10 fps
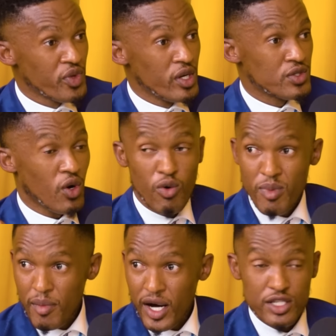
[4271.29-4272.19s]
So
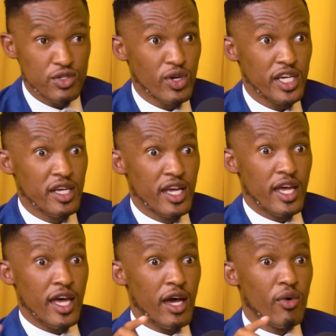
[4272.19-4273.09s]
Magasoli,
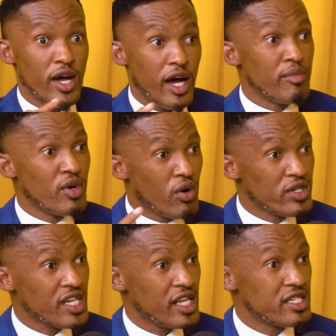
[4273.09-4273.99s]
we are humble
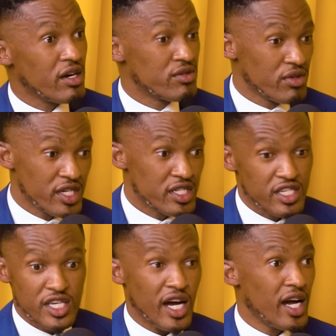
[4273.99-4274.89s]
consultant to this
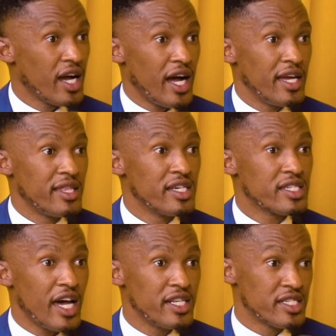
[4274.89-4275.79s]
younger guy. This
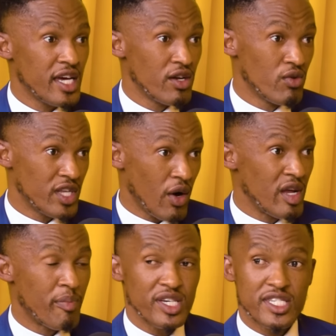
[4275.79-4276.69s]
guy decided to go down a
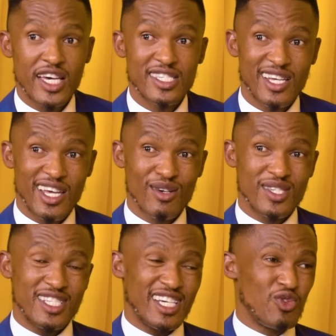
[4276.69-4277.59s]
breast cancer. Out there
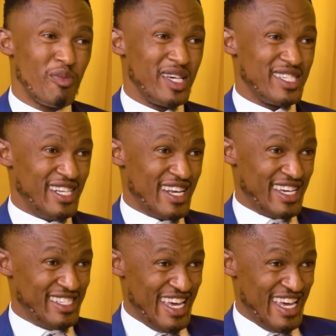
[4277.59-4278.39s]
tattoo mess and a race.